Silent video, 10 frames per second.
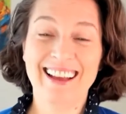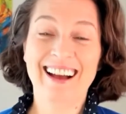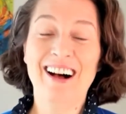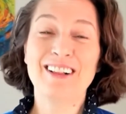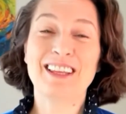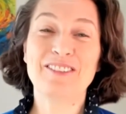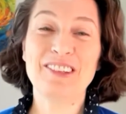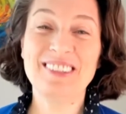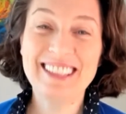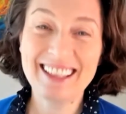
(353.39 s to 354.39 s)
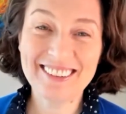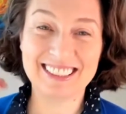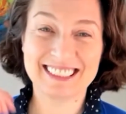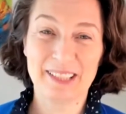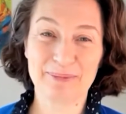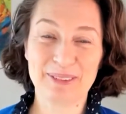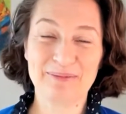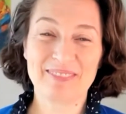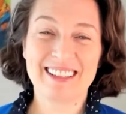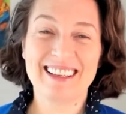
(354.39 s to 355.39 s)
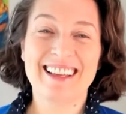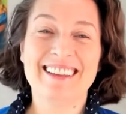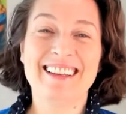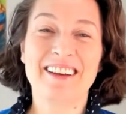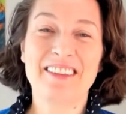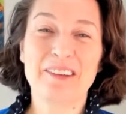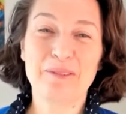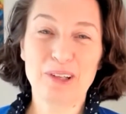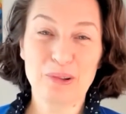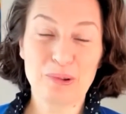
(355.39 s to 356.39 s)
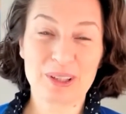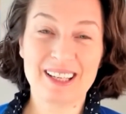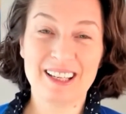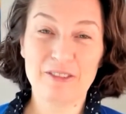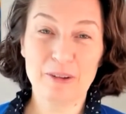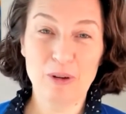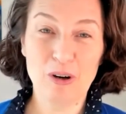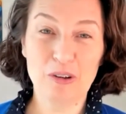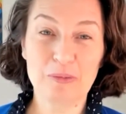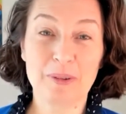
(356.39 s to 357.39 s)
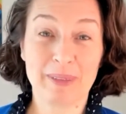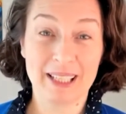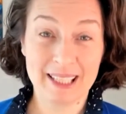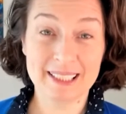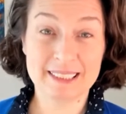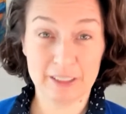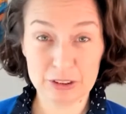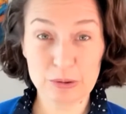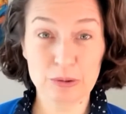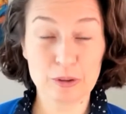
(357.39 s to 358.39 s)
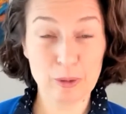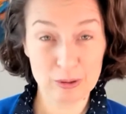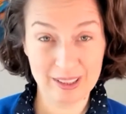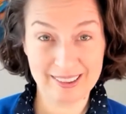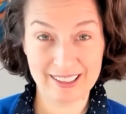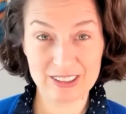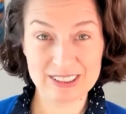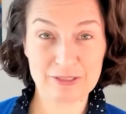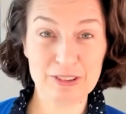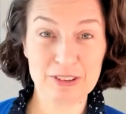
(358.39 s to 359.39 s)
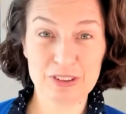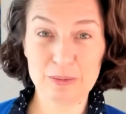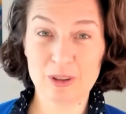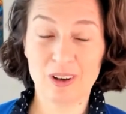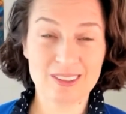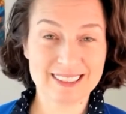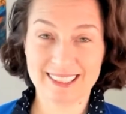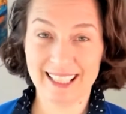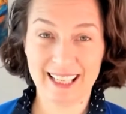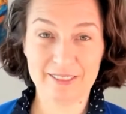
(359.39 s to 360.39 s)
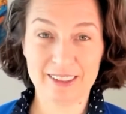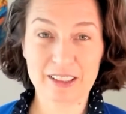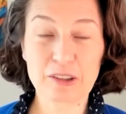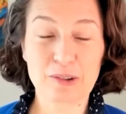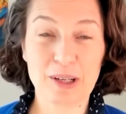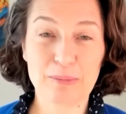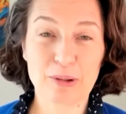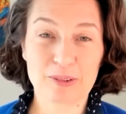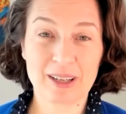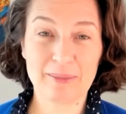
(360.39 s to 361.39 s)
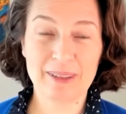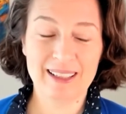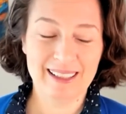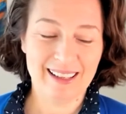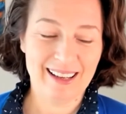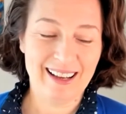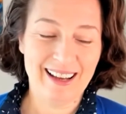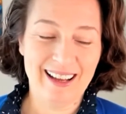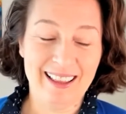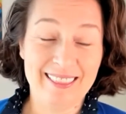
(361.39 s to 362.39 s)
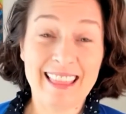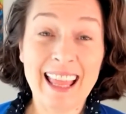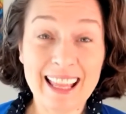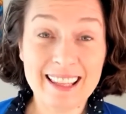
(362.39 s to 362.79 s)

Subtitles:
I'll give you another example. Now that we are working from home and my kids have school remotely, they are on different Zoom calls, that they have a great program. They